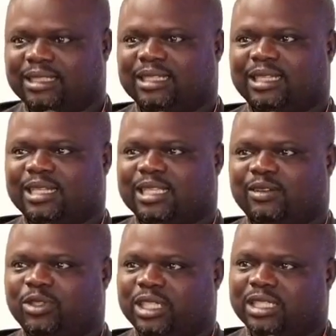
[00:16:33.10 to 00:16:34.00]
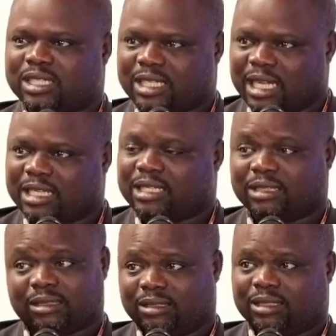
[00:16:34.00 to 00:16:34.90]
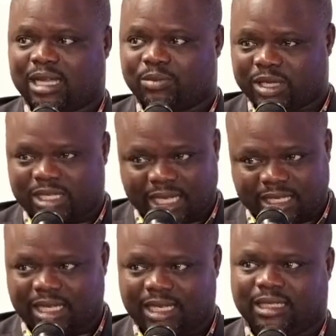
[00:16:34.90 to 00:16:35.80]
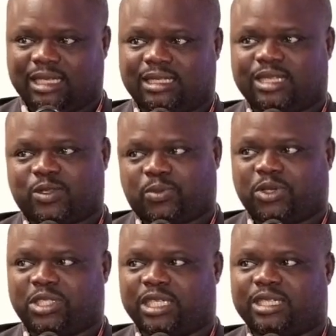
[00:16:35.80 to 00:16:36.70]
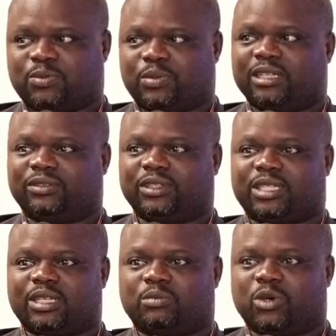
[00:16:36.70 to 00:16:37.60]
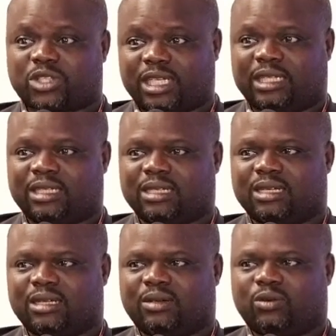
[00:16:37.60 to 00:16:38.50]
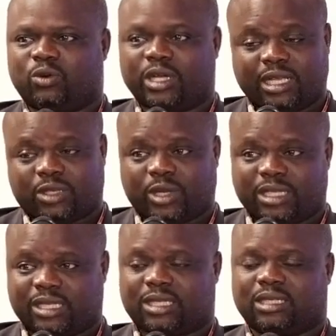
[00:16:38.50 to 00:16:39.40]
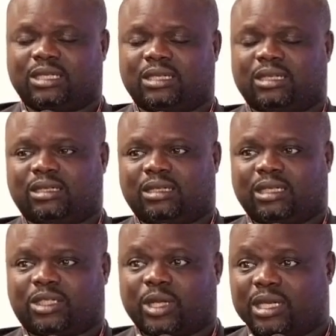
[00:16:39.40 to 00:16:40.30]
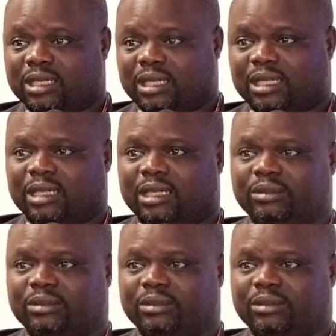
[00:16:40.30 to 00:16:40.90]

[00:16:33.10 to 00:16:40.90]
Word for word: As I've already said, I'm excited that this project is benefiting mostly where it was actually, uh,